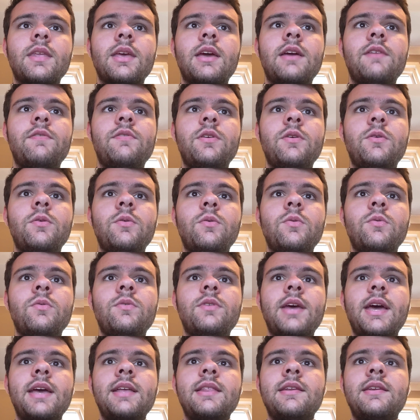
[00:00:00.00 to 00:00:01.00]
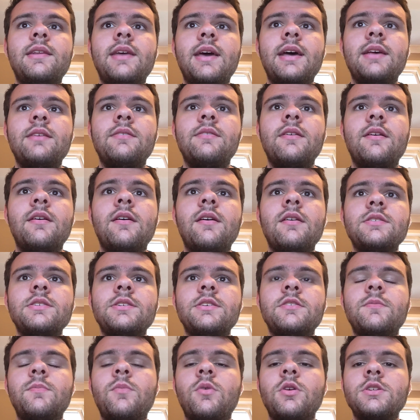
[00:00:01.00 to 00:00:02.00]
if you take the test, there are
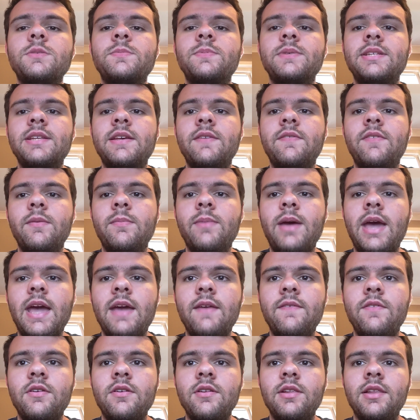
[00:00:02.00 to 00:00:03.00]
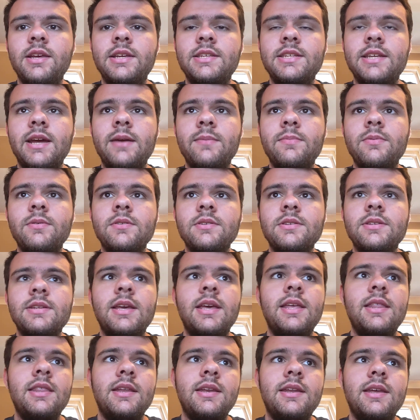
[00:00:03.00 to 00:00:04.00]
also more specific behavioral examples
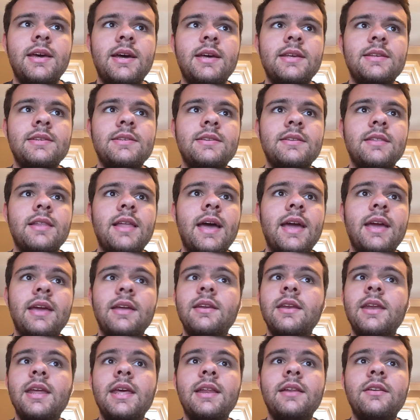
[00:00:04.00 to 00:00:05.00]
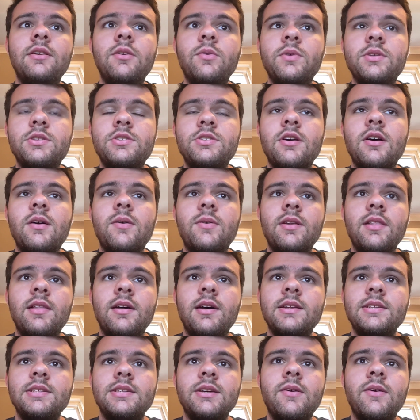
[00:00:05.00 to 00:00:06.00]
in the test, like needing to withdraw when a
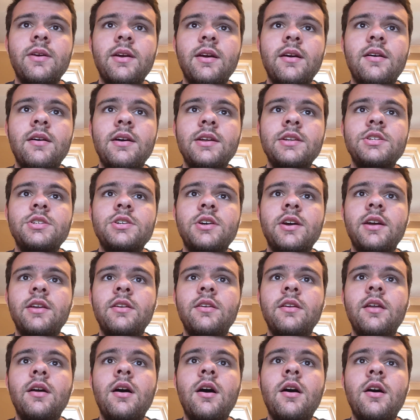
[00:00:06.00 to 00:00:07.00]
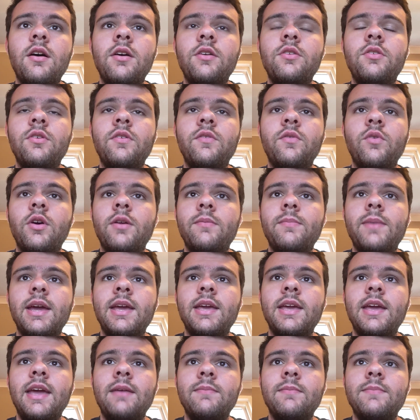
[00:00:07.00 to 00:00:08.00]
lot is going on, trying hard to avoid
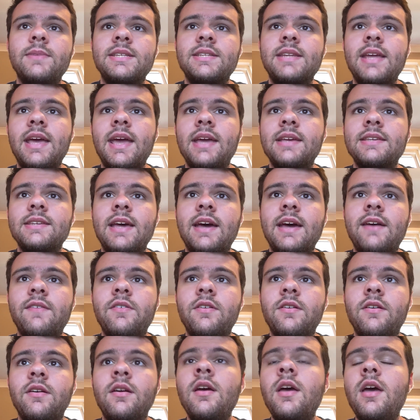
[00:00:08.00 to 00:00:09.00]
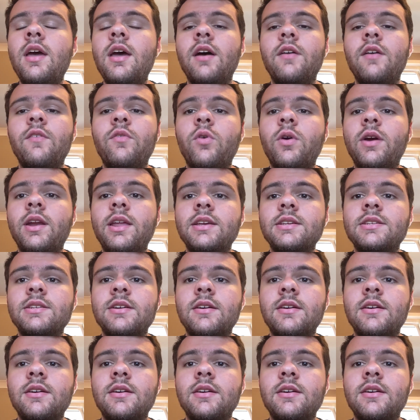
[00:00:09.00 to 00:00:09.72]
making mistakes ever, avoiding